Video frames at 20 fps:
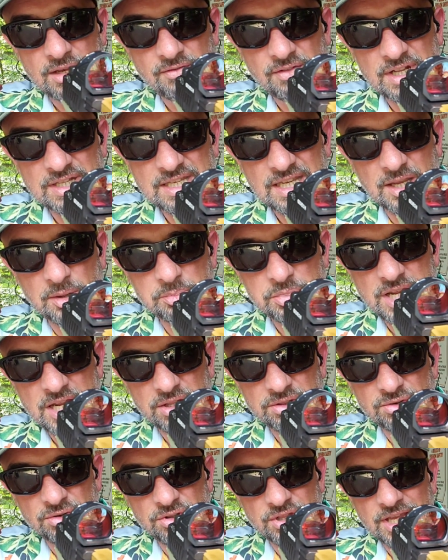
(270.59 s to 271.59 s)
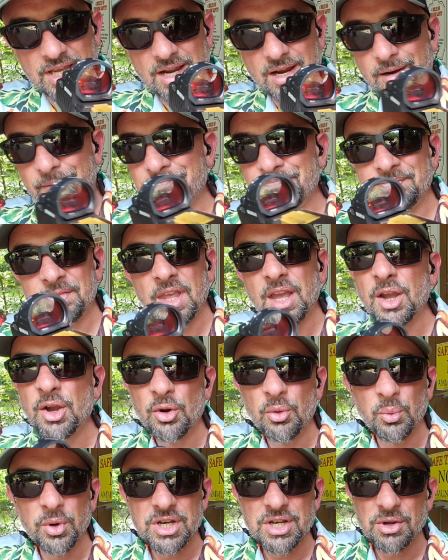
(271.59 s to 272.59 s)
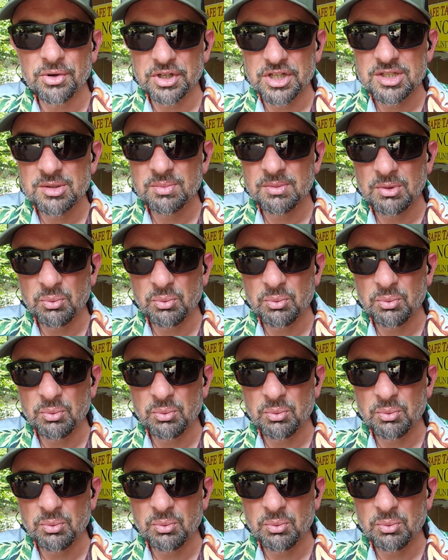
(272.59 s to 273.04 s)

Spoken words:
If I take a peek through there, we don't